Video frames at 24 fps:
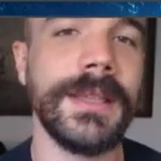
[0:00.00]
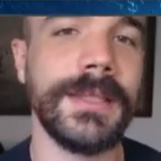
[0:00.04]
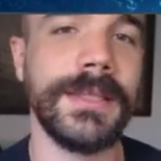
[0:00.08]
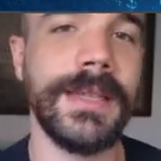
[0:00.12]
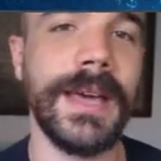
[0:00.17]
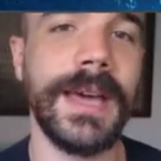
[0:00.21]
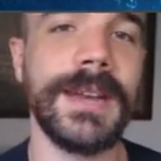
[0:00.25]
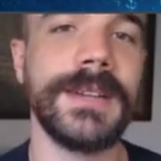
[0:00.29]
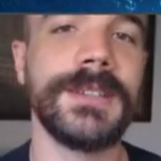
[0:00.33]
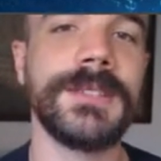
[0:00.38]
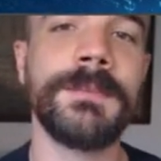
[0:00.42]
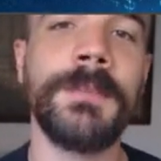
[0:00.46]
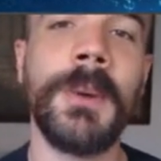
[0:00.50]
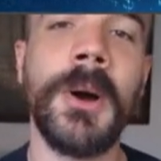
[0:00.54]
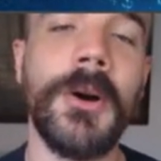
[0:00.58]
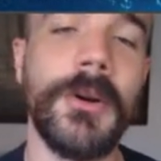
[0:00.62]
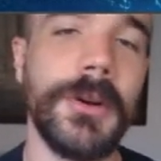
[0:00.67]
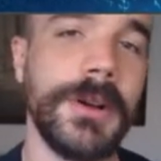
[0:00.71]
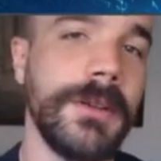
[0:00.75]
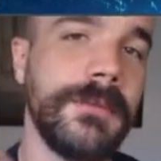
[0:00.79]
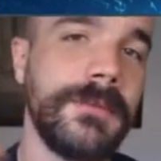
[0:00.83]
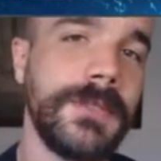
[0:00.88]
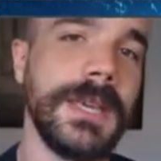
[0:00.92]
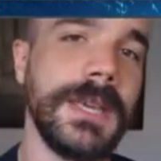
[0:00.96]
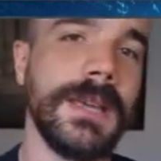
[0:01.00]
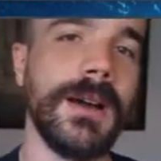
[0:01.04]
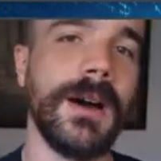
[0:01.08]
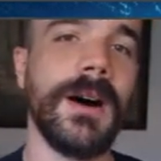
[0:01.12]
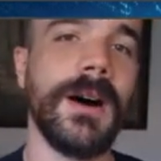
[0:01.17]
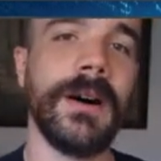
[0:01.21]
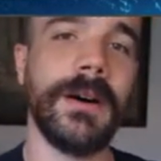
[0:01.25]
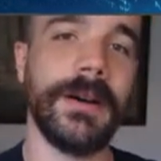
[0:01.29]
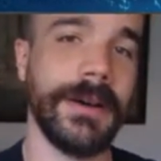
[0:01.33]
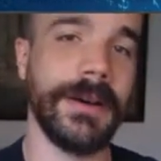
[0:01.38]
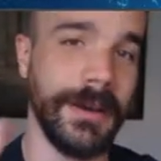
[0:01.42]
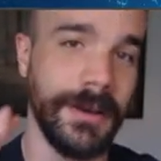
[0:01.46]
That is part of the
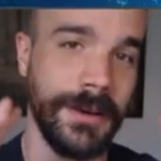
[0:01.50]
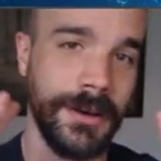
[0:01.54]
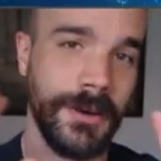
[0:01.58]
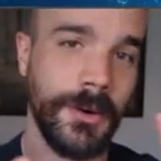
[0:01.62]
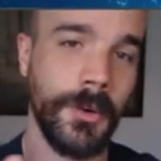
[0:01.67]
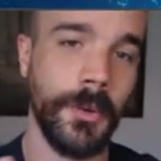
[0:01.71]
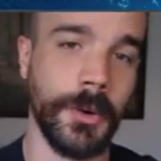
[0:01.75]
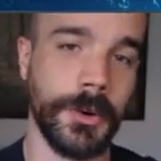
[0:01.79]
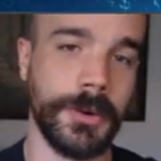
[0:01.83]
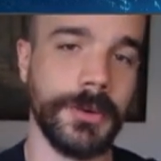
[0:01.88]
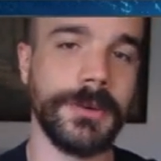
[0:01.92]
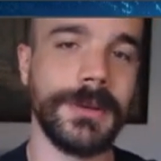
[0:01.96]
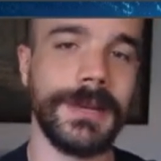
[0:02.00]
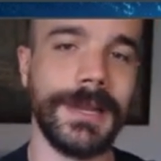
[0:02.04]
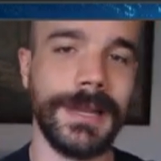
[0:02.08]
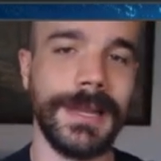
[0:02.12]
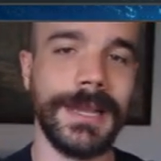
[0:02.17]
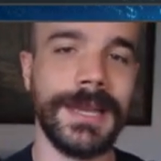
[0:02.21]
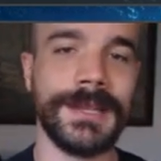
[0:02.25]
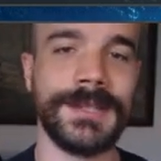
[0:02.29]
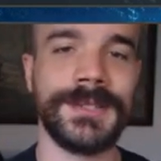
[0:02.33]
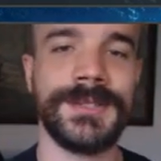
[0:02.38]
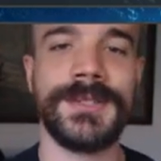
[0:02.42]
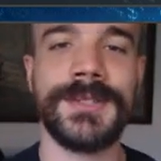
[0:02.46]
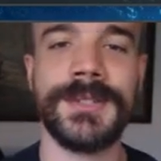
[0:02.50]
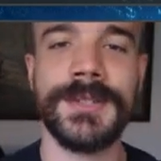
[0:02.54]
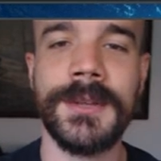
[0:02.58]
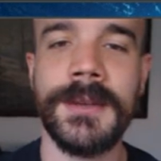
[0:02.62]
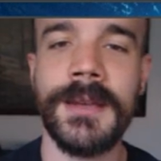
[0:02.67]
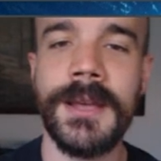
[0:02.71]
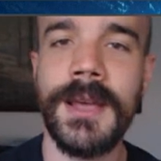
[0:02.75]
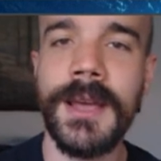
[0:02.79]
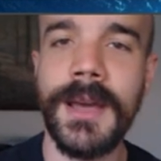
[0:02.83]
uh, uh ordered list.